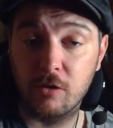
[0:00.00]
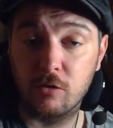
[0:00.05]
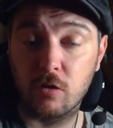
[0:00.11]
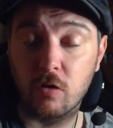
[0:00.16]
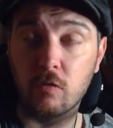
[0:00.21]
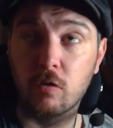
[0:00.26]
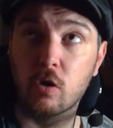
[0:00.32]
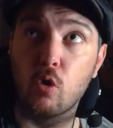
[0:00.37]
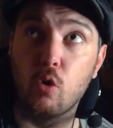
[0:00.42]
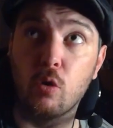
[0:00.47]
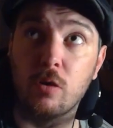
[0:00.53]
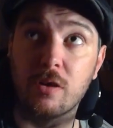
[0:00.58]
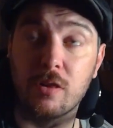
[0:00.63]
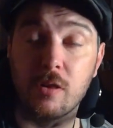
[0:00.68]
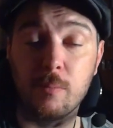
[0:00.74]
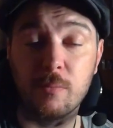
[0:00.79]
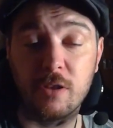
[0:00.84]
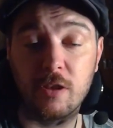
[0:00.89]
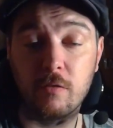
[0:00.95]
start
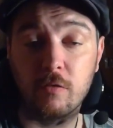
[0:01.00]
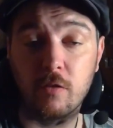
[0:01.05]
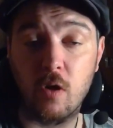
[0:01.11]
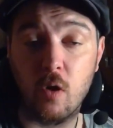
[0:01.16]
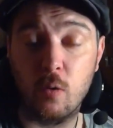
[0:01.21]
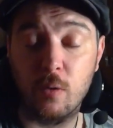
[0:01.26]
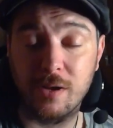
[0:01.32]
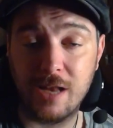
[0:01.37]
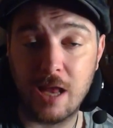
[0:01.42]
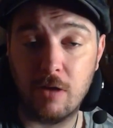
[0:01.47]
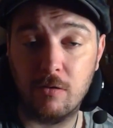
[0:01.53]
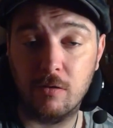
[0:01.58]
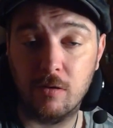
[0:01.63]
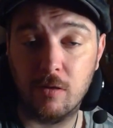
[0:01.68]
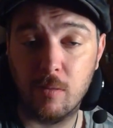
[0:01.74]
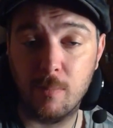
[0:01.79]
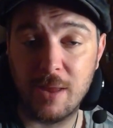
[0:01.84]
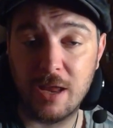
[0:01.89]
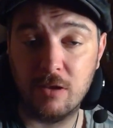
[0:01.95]
recording themselves going down
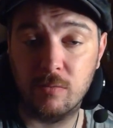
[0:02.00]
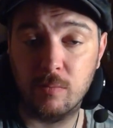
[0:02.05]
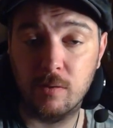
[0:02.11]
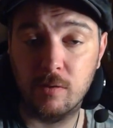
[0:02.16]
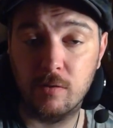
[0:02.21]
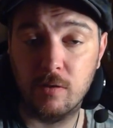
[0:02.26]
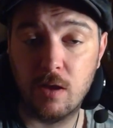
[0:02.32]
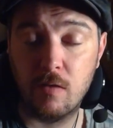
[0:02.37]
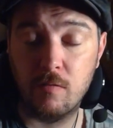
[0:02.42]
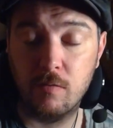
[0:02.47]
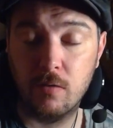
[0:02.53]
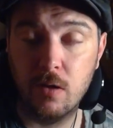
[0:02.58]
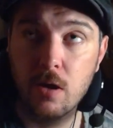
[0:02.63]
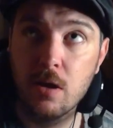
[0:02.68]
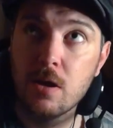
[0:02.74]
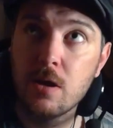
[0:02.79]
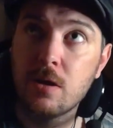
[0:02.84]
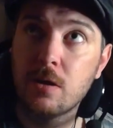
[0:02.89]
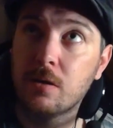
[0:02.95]
into the basement and stuff,
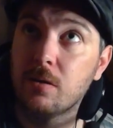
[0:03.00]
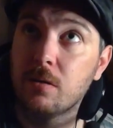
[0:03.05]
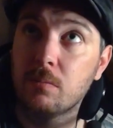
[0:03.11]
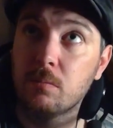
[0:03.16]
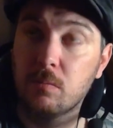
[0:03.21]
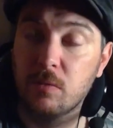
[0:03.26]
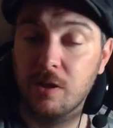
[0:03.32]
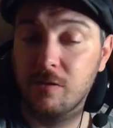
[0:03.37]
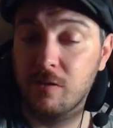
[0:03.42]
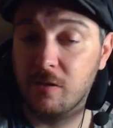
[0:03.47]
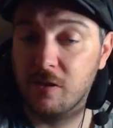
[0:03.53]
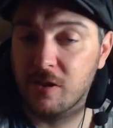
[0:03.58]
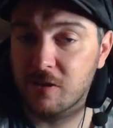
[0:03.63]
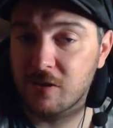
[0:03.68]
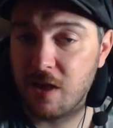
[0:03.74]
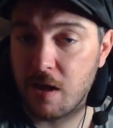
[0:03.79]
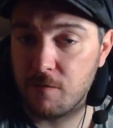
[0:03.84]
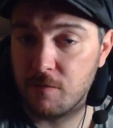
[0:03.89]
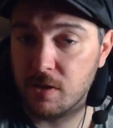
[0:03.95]
this is the
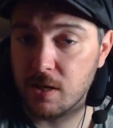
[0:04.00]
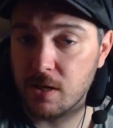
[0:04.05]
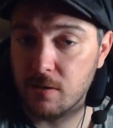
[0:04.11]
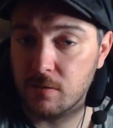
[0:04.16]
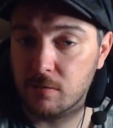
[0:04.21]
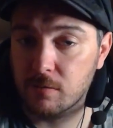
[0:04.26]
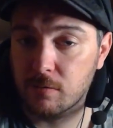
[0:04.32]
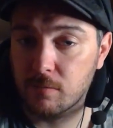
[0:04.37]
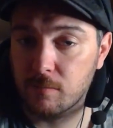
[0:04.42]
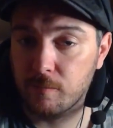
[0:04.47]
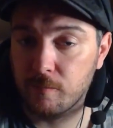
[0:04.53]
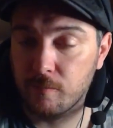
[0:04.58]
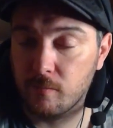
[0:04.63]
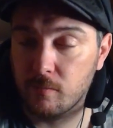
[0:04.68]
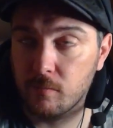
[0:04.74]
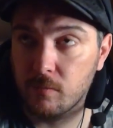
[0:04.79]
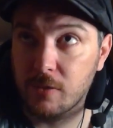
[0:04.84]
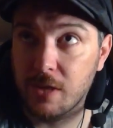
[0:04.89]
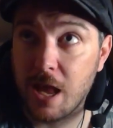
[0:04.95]
70s.
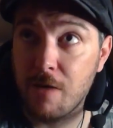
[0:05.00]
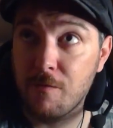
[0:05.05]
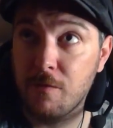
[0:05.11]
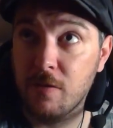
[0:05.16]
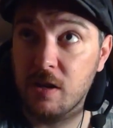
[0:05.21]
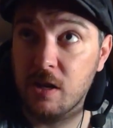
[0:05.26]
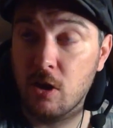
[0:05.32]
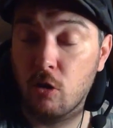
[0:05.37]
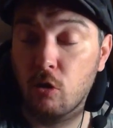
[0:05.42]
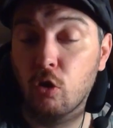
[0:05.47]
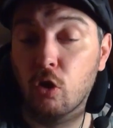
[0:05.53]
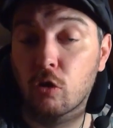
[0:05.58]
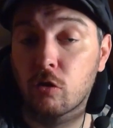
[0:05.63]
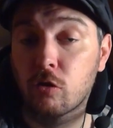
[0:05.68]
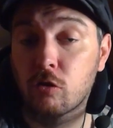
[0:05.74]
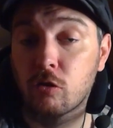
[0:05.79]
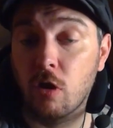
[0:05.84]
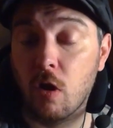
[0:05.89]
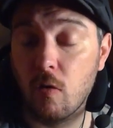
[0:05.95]
That video
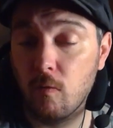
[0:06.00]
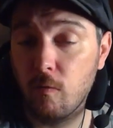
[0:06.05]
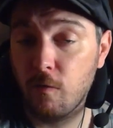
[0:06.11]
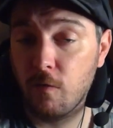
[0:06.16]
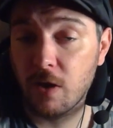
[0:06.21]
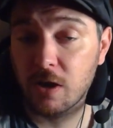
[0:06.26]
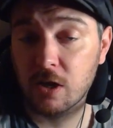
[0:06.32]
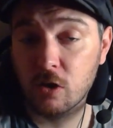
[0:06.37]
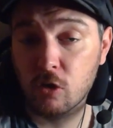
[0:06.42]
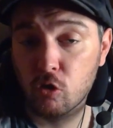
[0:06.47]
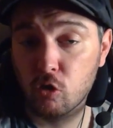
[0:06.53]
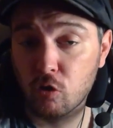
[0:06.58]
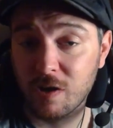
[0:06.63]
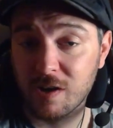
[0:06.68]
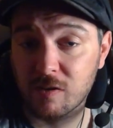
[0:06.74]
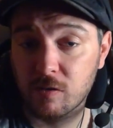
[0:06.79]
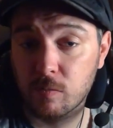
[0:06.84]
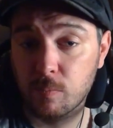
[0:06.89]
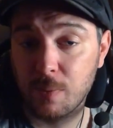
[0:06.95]
looks so fucking
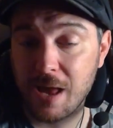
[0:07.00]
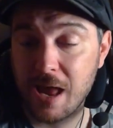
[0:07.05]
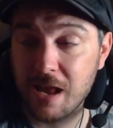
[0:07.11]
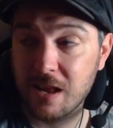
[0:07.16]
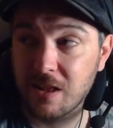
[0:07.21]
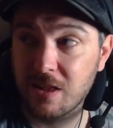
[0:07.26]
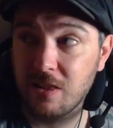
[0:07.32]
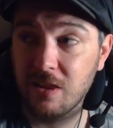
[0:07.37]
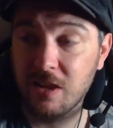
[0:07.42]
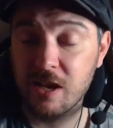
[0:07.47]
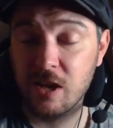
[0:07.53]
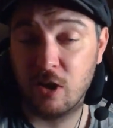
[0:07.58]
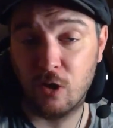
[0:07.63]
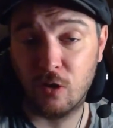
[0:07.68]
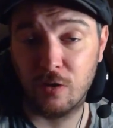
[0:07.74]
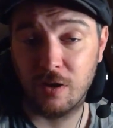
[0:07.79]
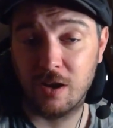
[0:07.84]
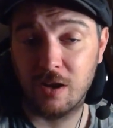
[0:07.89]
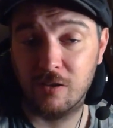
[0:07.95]
crisp and
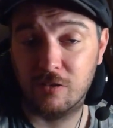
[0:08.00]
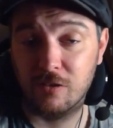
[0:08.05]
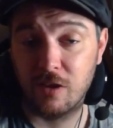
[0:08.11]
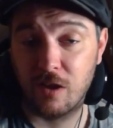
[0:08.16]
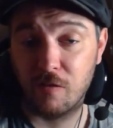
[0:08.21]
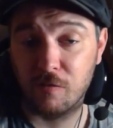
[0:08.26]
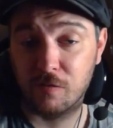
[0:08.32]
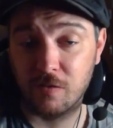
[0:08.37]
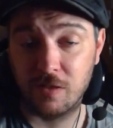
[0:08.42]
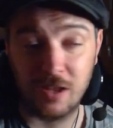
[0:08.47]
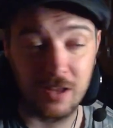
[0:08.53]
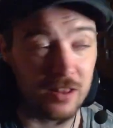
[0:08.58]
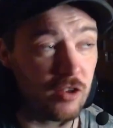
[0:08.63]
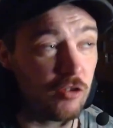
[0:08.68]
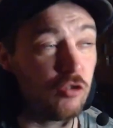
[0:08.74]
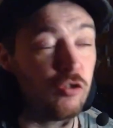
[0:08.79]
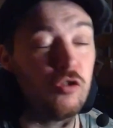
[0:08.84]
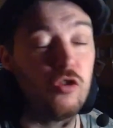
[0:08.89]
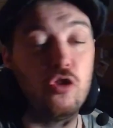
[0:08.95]
clear and stuff. Like,
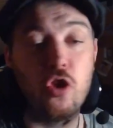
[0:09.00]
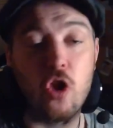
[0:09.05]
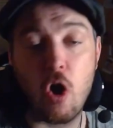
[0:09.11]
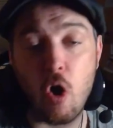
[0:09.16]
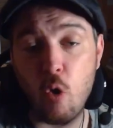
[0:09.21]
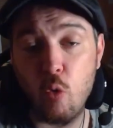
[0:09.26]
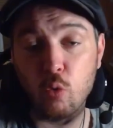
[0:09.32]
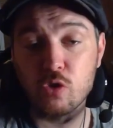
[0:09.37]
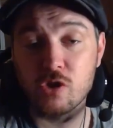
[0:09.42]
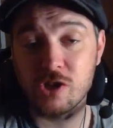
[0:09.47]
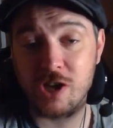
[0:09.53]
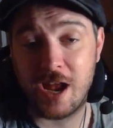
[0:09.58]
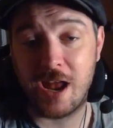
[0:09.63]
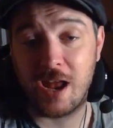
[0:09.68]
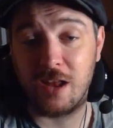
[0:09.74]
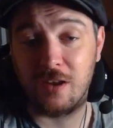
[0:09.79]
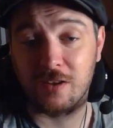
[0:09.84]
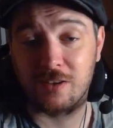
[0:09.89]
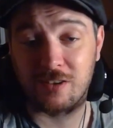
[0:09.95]
there's no
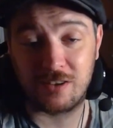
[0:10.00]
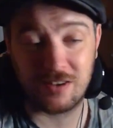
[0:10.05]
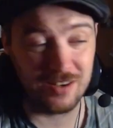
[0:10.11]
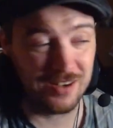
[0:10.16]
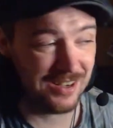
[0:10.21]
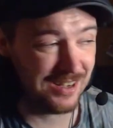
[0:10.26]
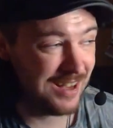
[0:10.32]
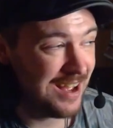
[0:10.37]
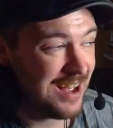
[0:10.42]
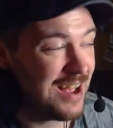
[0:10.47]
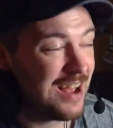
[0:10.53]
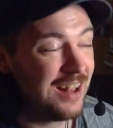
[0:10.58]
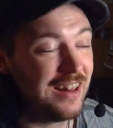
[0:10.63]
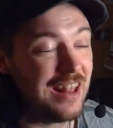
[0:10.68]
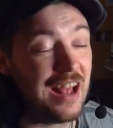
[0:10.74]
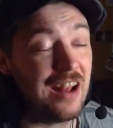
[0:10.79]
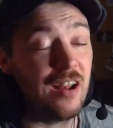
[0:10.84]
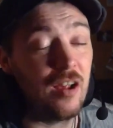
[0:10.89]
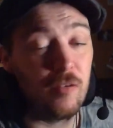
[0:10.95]
chance
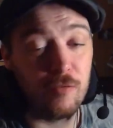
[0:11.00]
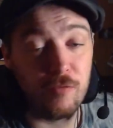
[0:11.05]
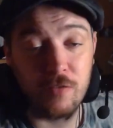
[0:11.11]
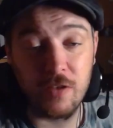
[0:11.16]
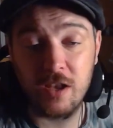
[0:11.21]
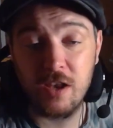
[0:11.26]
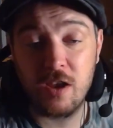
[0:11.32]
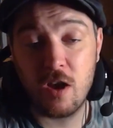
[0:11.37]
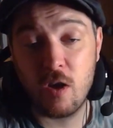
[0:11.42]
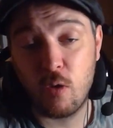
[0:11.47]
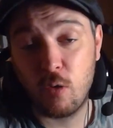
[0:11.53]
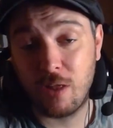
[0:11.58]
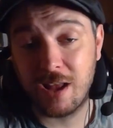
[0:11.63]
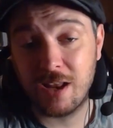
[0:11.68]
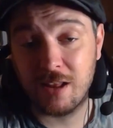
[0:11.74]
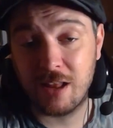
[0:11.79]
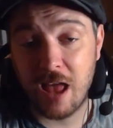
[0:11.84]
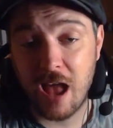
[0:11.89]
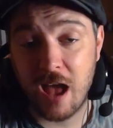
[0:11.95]
that a video
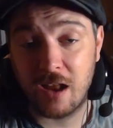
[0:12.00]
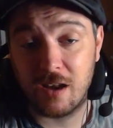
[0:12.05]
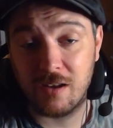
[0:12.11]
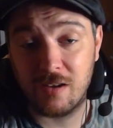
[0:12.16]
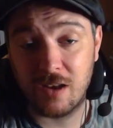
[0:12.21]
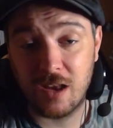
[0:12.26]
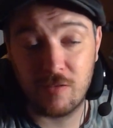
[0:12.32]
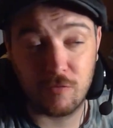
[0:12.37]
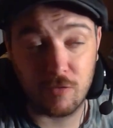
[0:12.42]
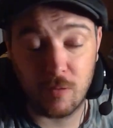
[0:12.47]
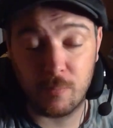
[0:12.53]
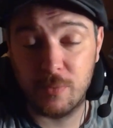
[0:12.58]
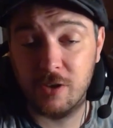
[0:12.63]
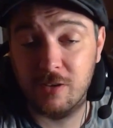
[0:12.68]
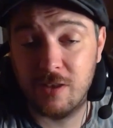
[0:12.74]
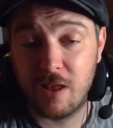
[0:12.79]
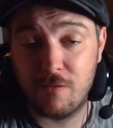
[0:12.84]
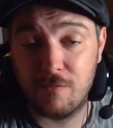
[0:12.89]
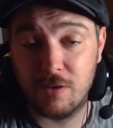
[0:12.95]
like that and from
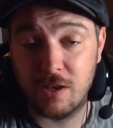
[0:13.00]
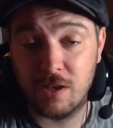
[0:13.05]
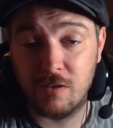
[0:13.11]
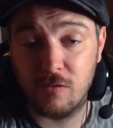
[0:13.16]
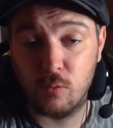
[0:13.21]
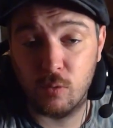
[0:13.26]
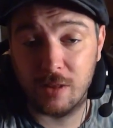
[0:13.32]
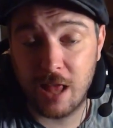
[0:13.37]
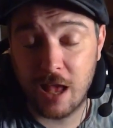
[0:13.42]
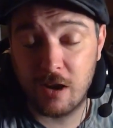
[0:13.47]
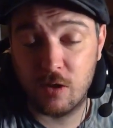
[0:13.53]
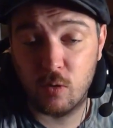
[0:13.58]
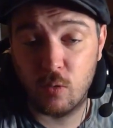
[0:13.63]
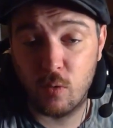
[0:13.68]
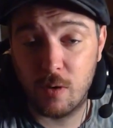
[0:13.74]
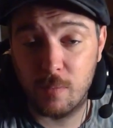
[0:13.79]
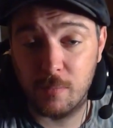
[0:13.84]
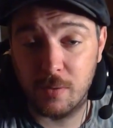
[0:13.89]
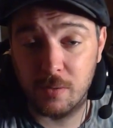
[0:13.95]
the 70s with that
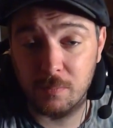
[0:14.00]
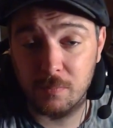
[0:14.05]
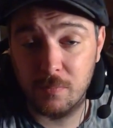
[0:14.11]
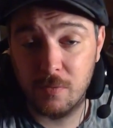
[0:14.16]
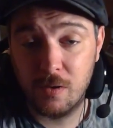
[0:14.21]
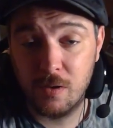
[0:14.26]
equipment